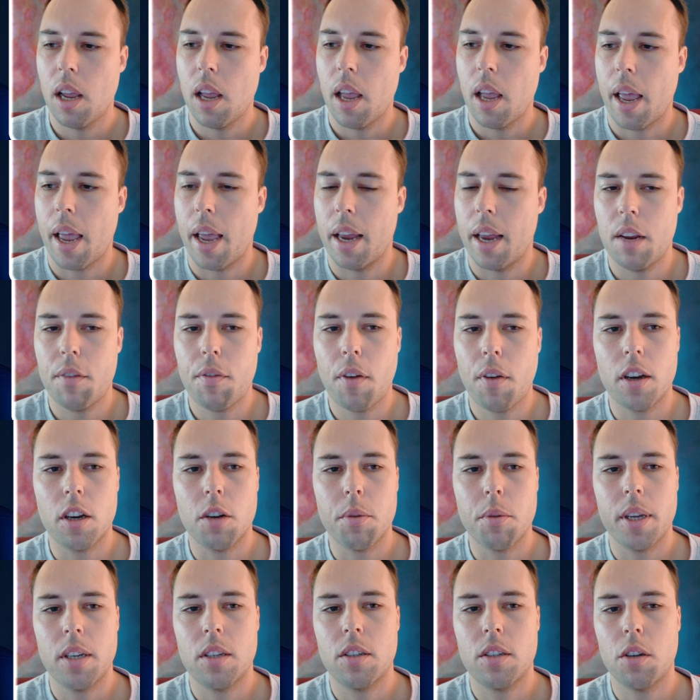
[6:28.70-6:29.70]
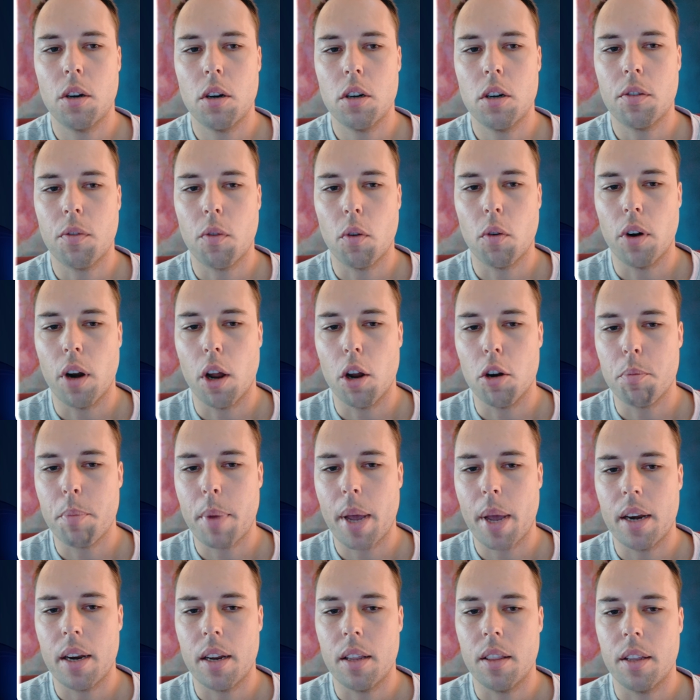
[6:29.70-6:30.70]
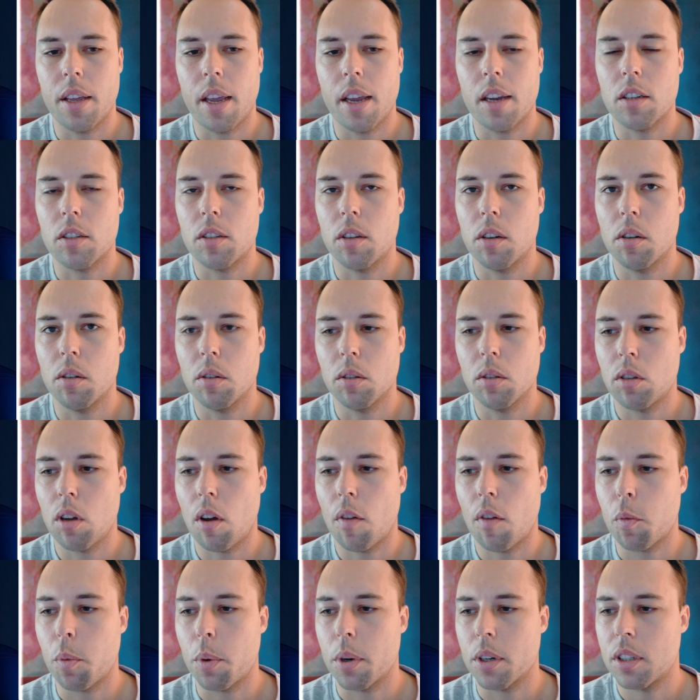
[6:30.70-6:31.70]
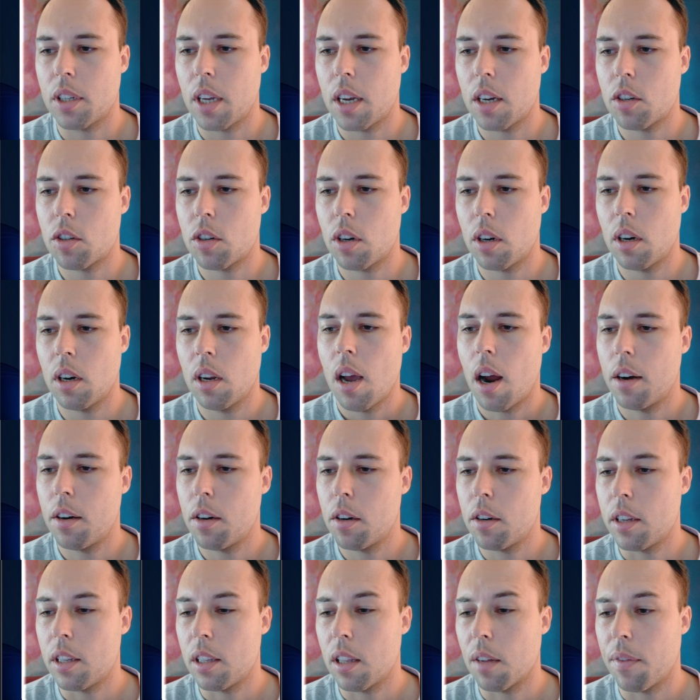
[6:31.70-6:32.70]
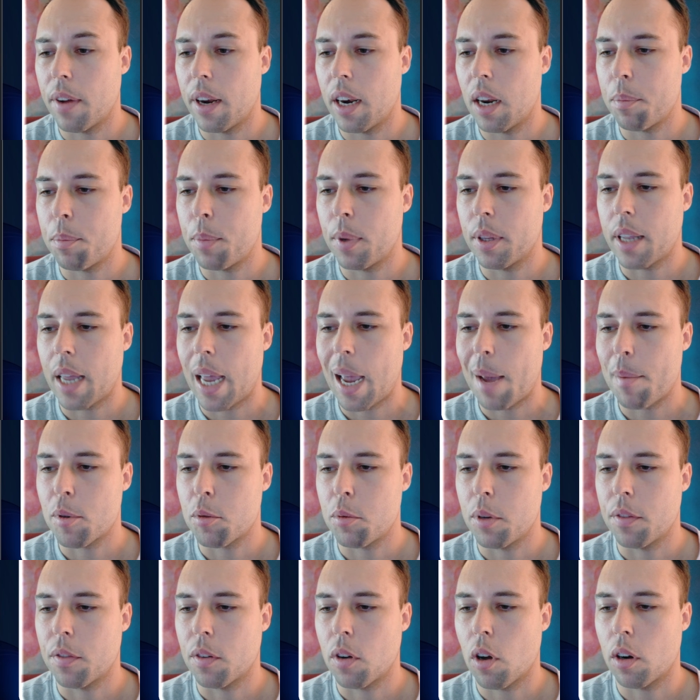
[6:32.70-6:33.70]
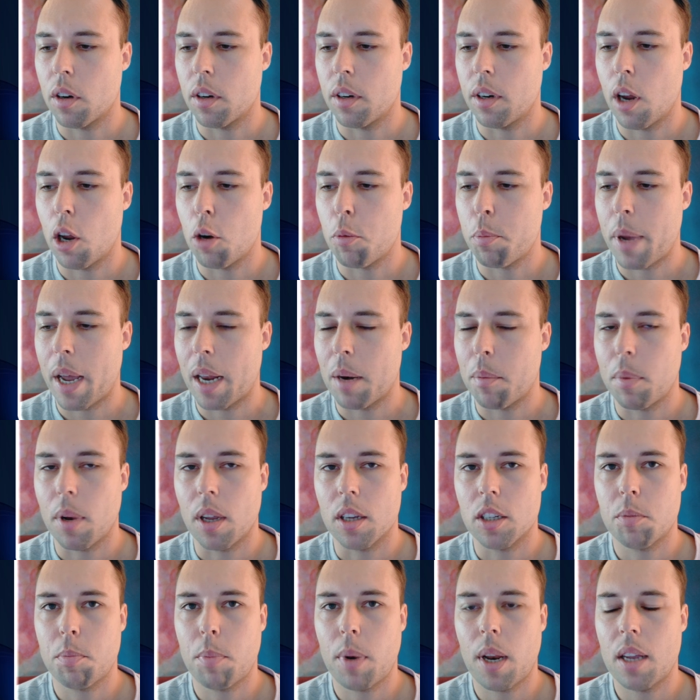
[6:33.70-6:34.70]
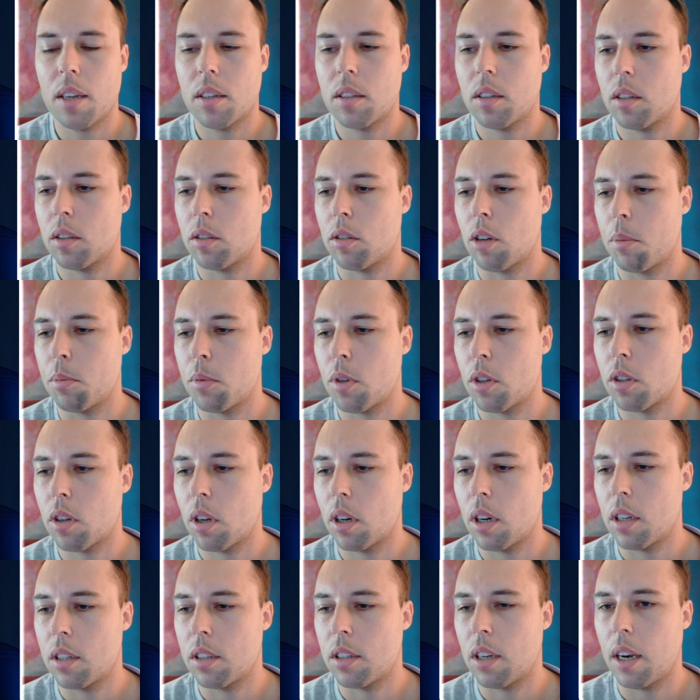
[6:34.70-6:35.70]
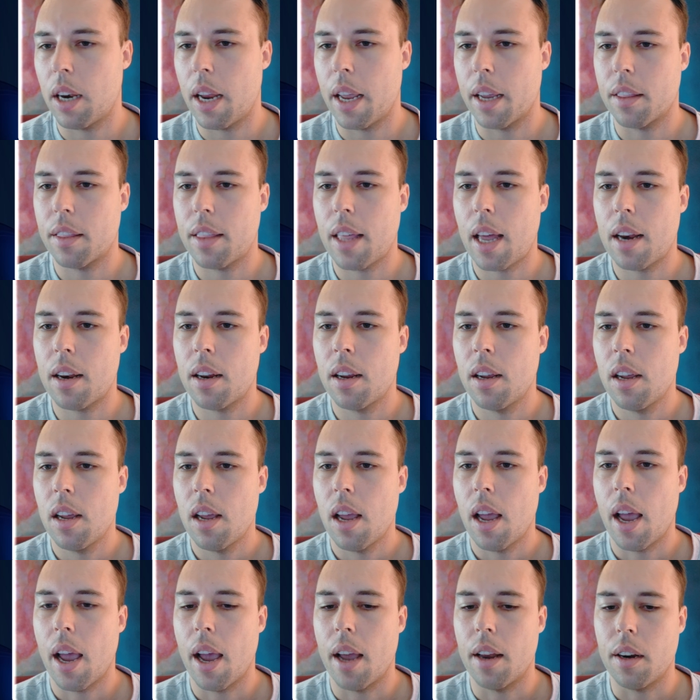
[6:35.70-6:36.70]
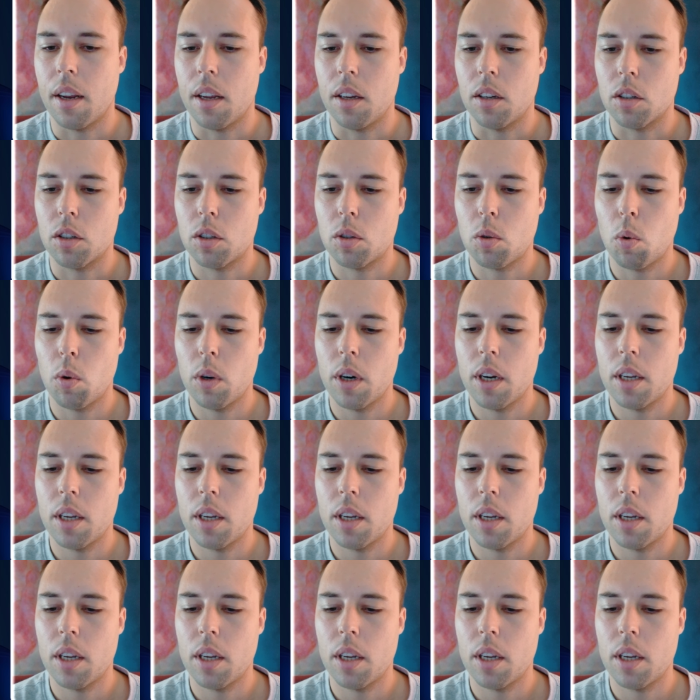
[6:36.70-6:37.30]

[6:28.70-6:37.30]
And if I do a search for Notepad in the external software section, under the development apps, we've got Notepad++. So I'm just going to select that and install